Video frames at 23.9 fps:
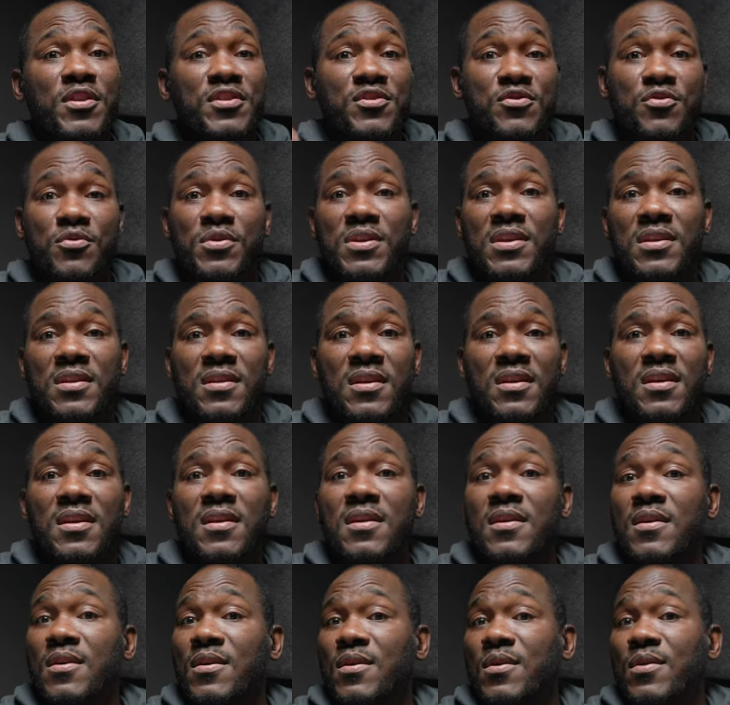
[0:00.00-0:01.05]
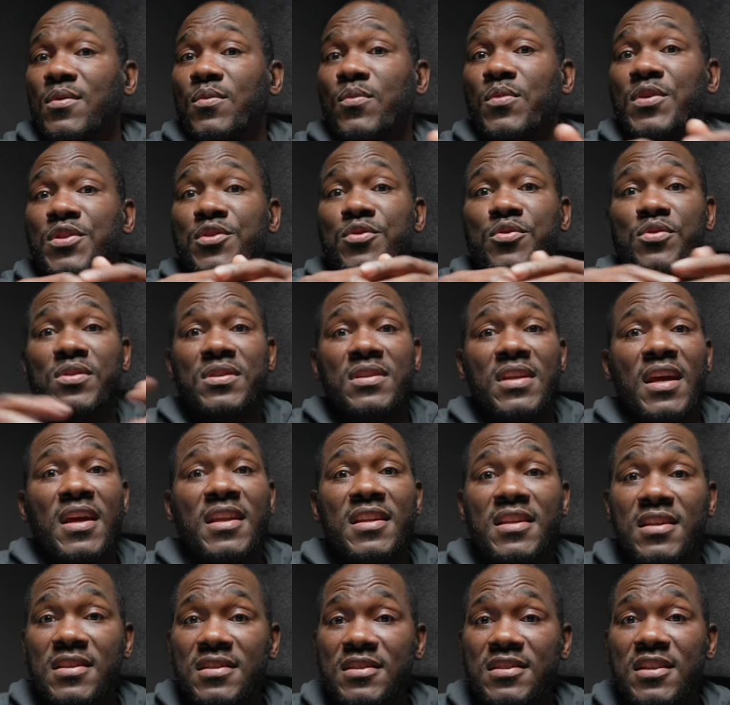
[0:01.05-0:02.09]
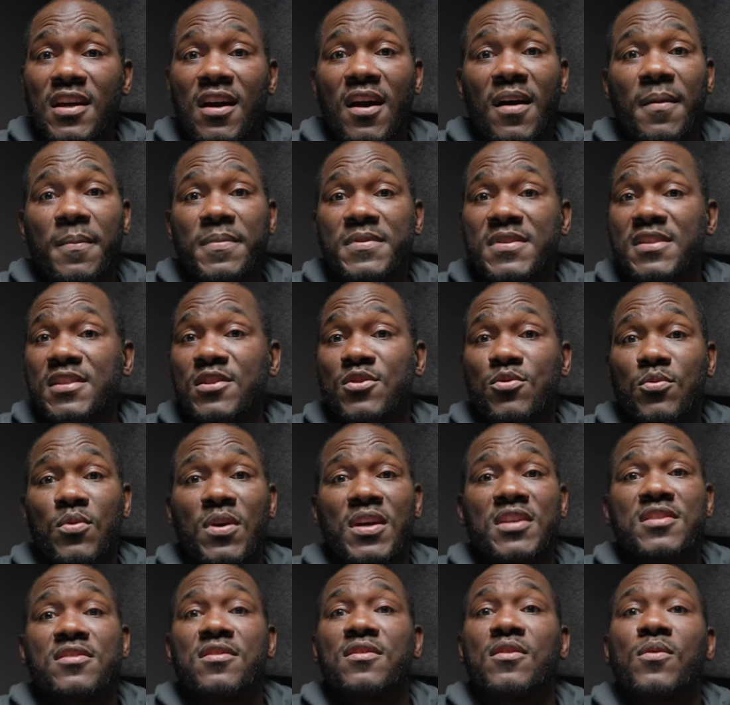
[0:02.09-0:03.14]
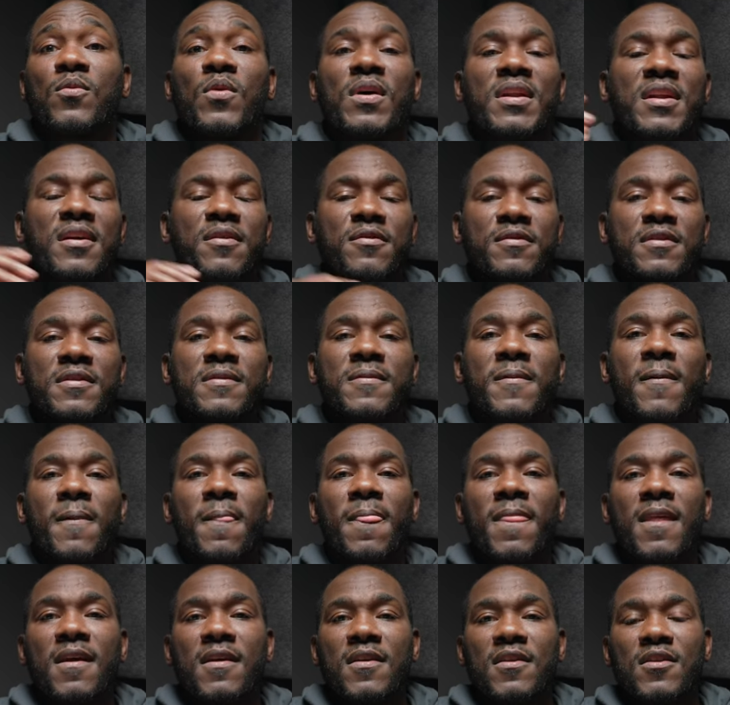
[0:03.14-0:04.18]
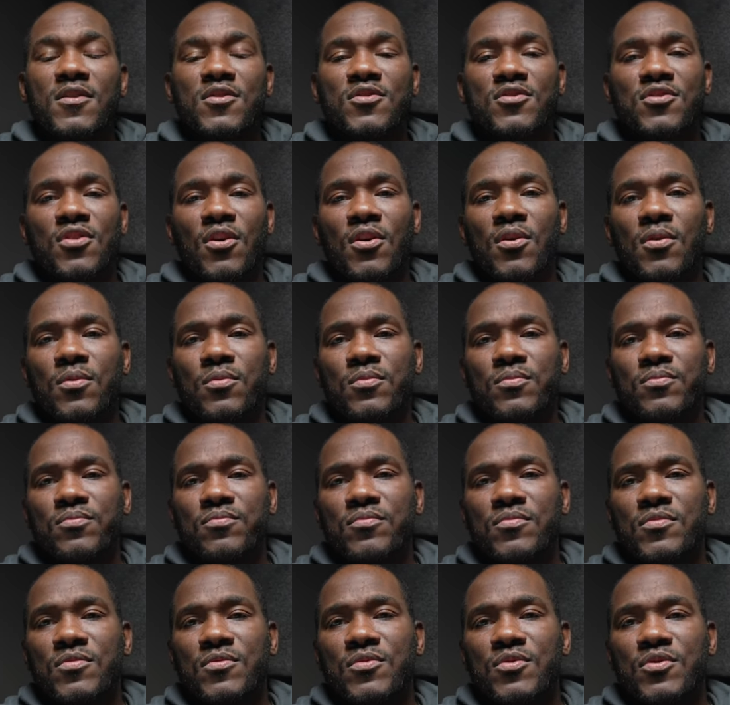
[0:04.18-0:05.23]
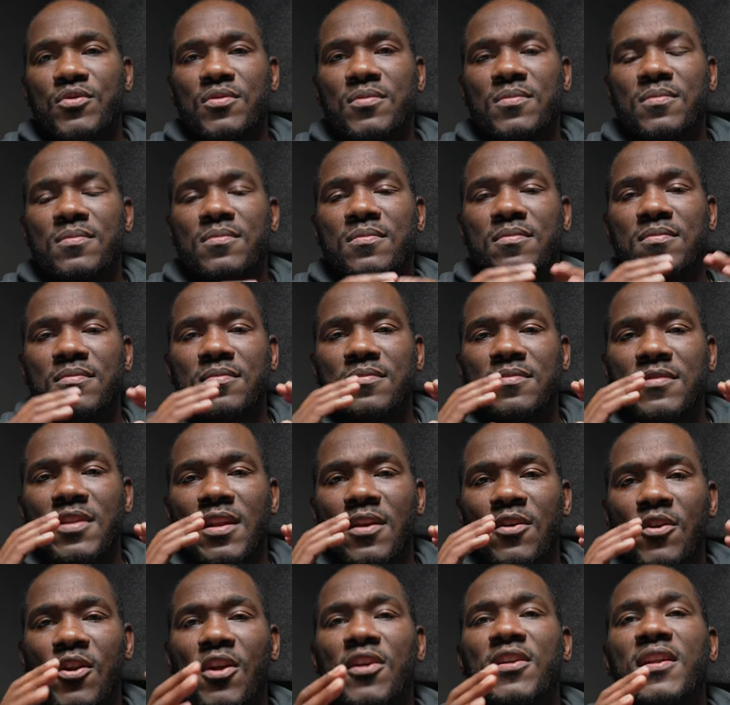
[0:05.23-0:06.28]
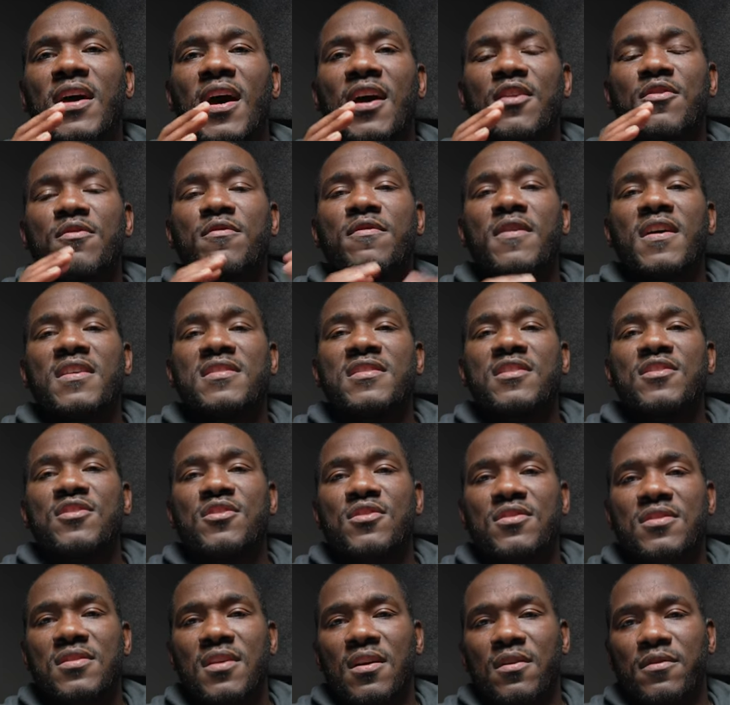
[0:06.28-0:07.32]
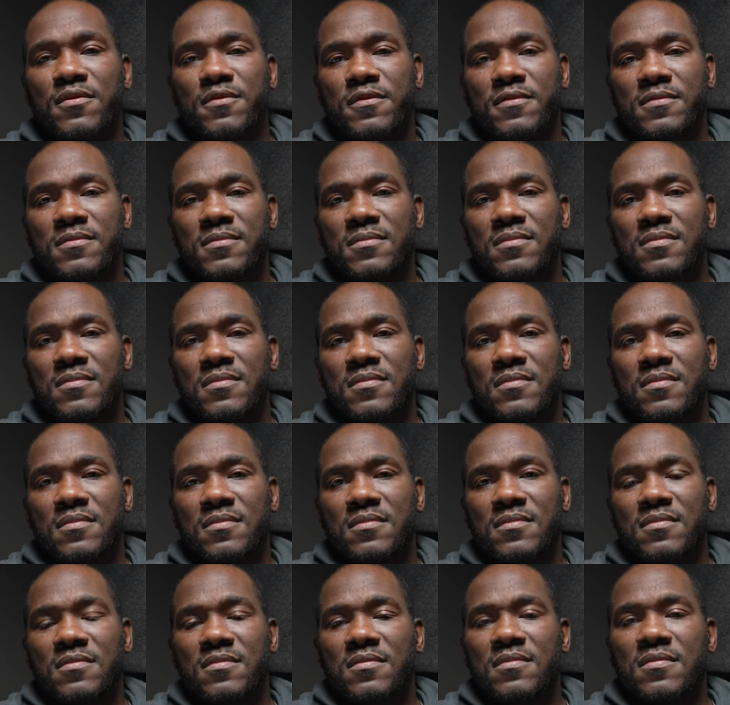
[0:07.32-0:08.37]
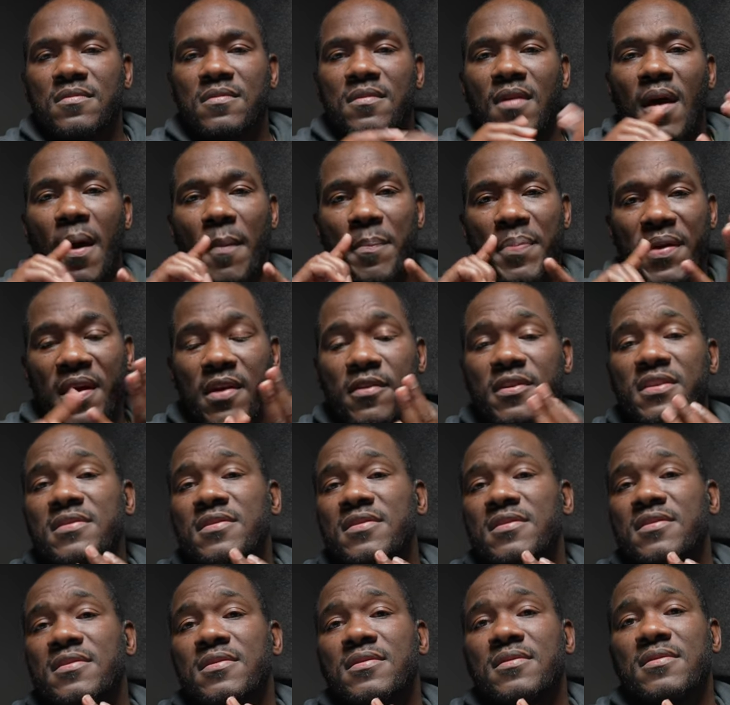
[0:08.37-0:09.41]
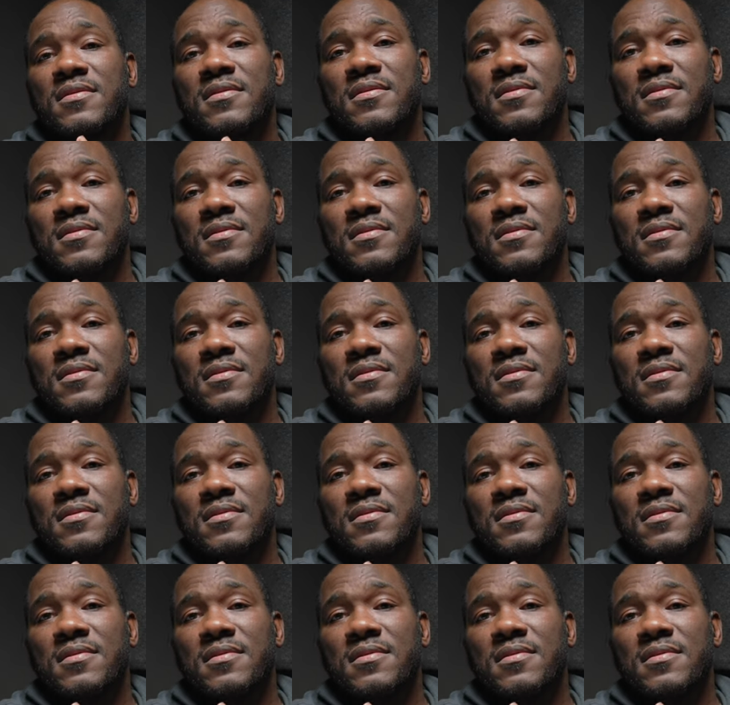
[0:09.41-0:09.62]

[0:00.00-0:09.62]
the street, when you're in any job situation or whatever. So learn how to invest in yourself. Appearance